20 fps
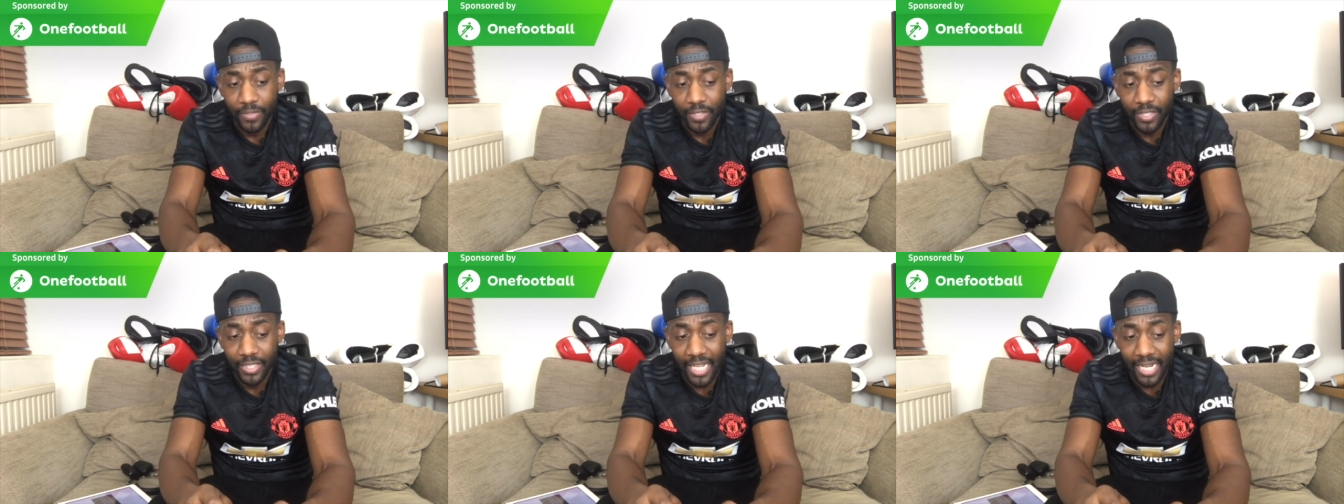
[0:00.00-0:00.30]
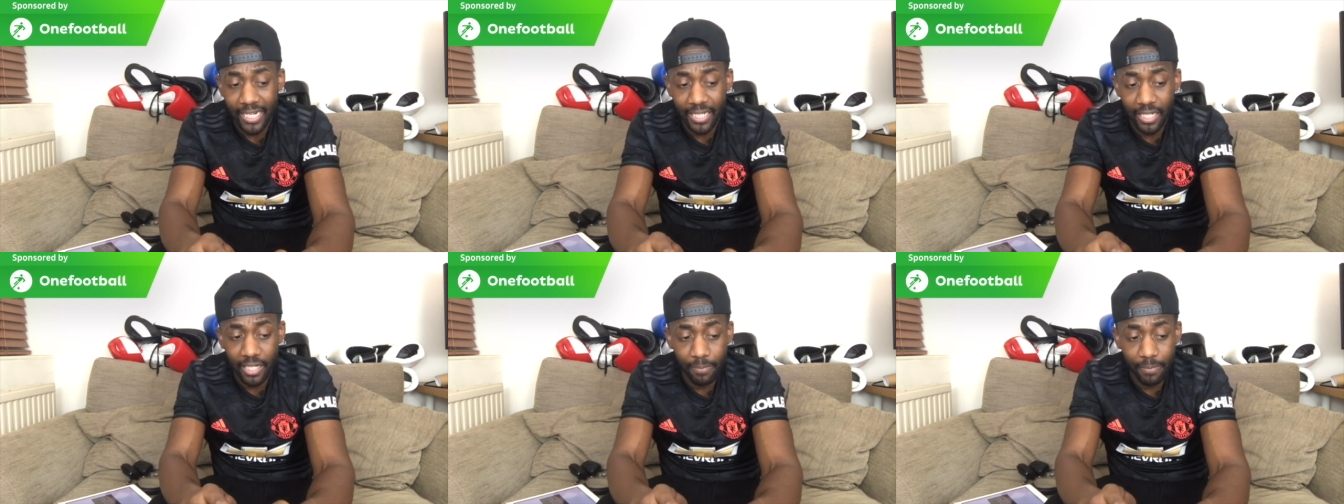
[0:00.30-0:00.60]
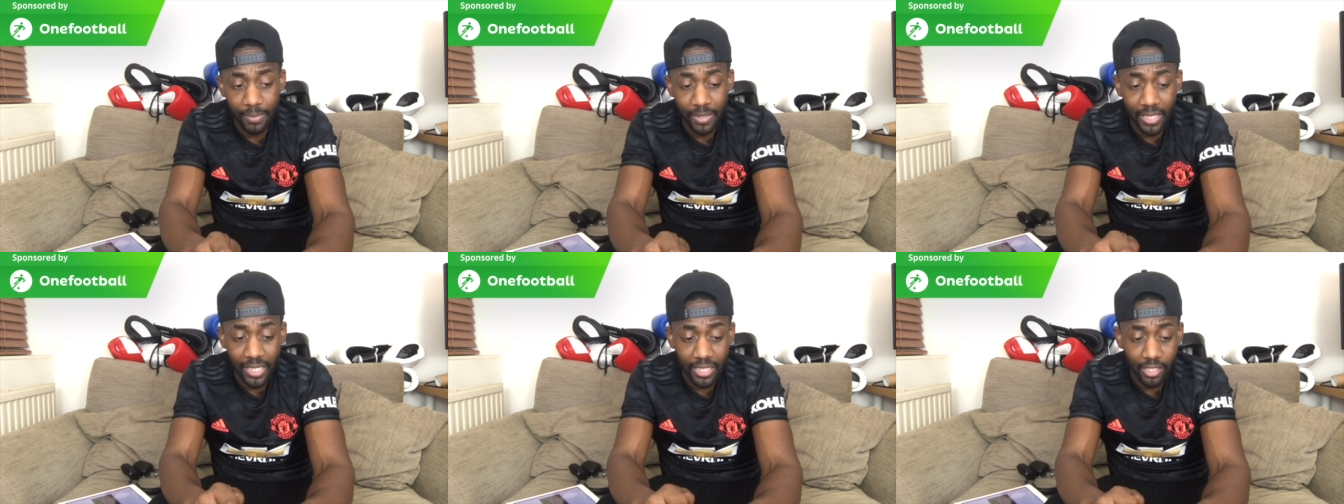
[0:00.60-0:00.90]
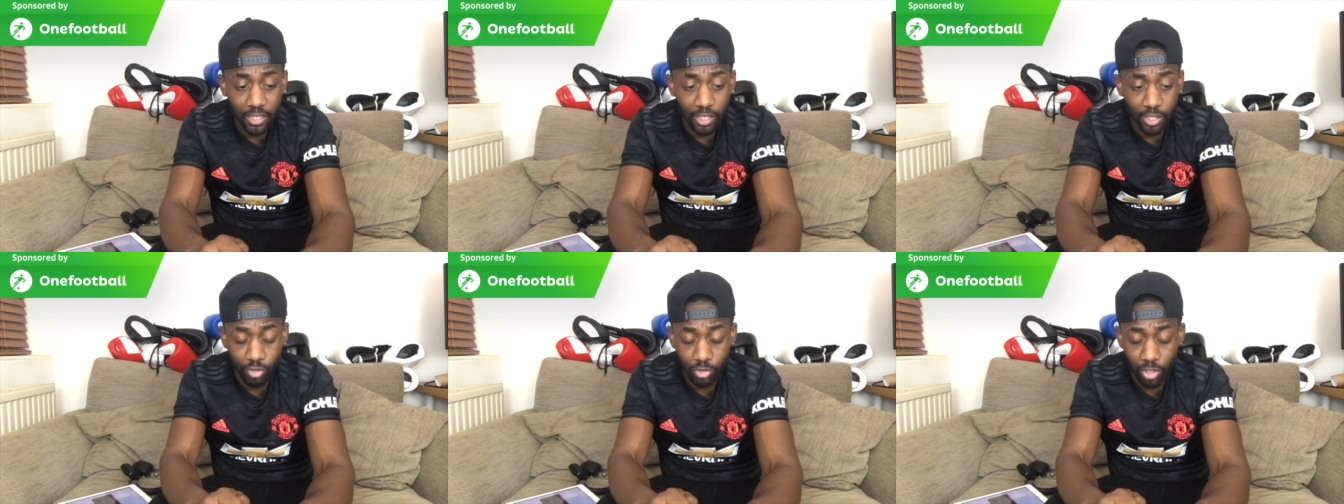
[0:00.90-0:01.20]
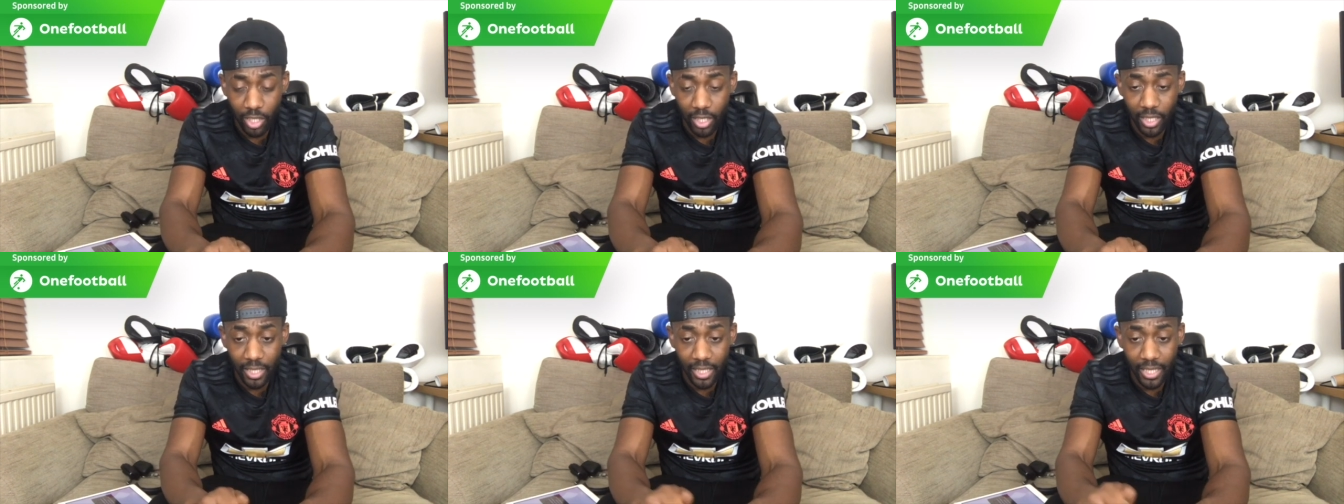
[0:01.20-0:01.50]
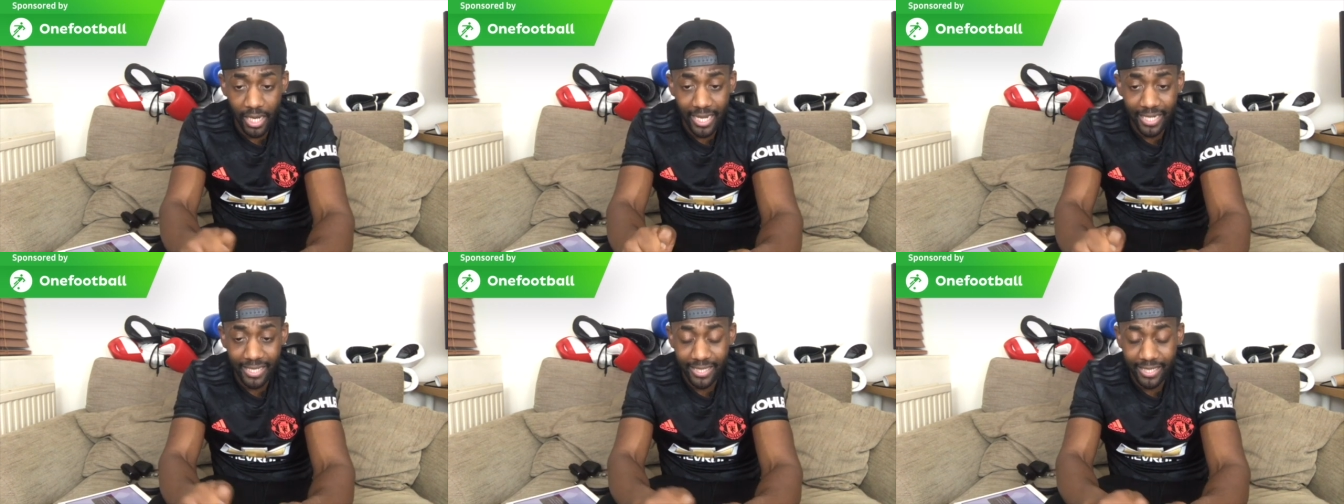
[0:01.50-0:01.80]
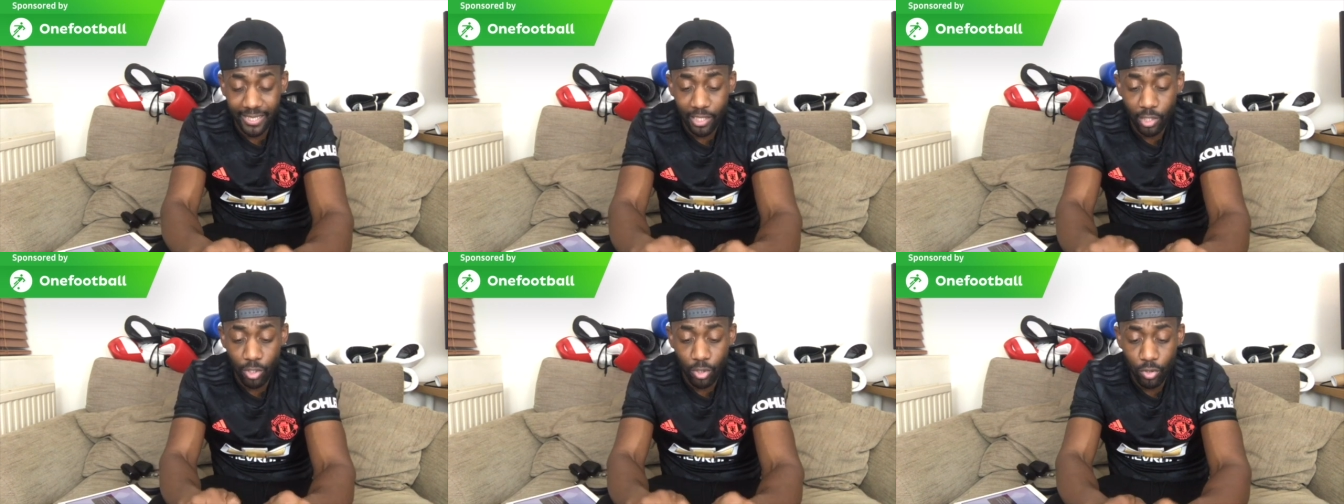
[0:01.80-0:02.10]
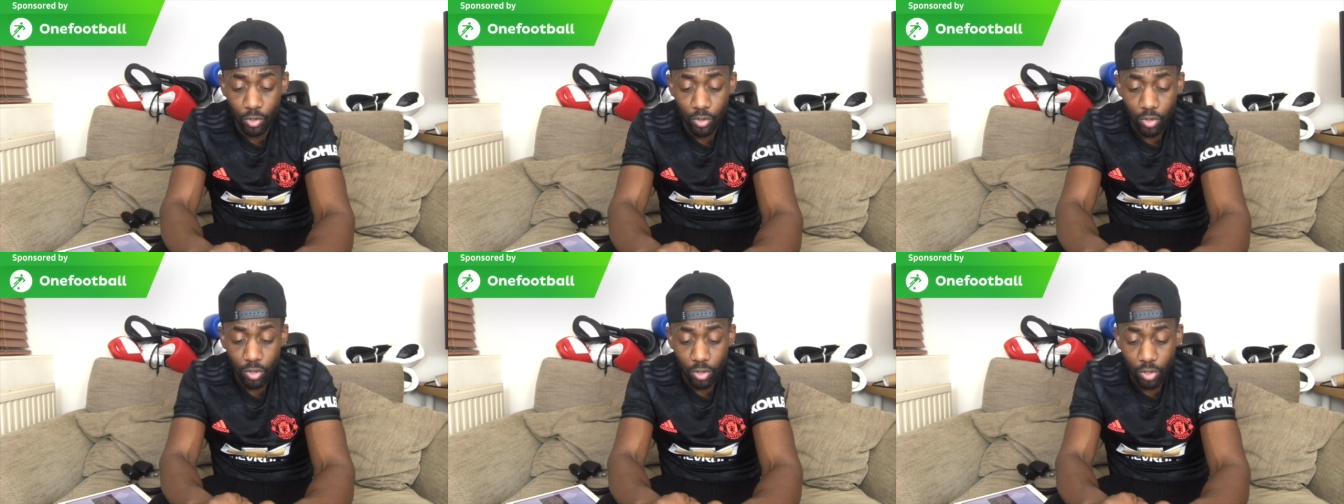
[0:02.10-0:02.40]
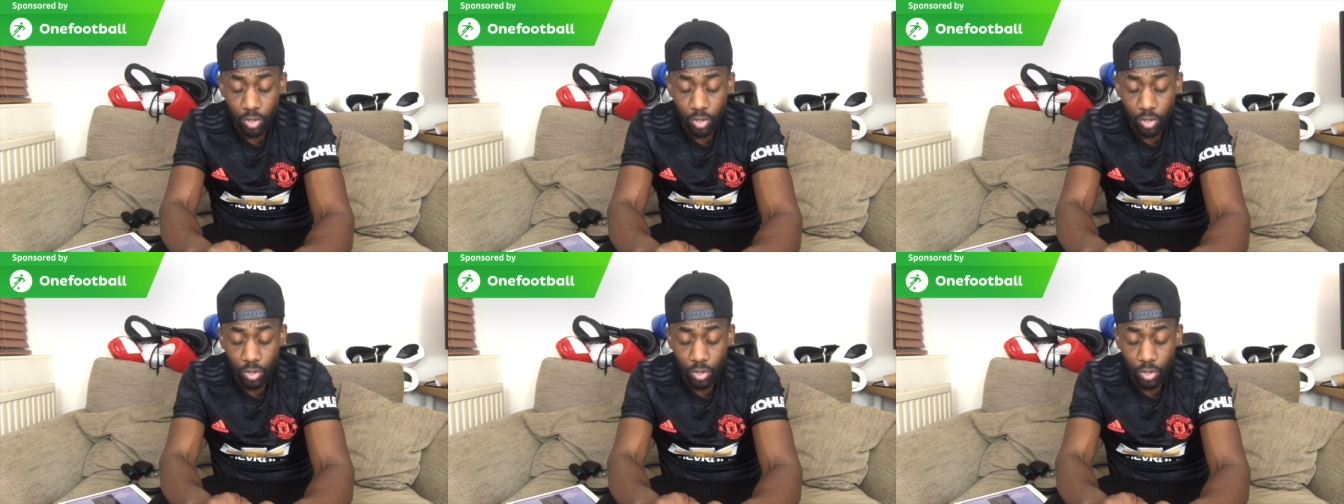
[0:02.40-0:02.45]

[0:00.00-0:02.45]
that the number 10s are struggling. I still